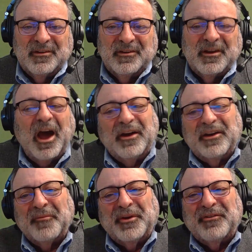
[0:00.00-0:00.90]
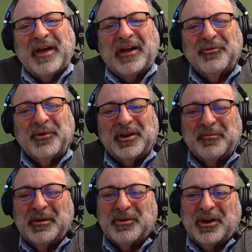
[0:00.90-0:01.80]
Yeah, I mean,
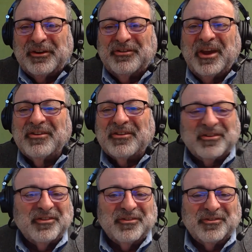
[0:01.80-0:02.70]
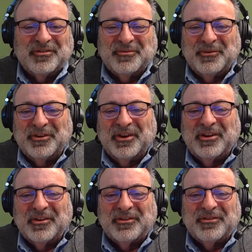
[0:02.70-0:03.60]
evaluating people on attendance is ridiculous.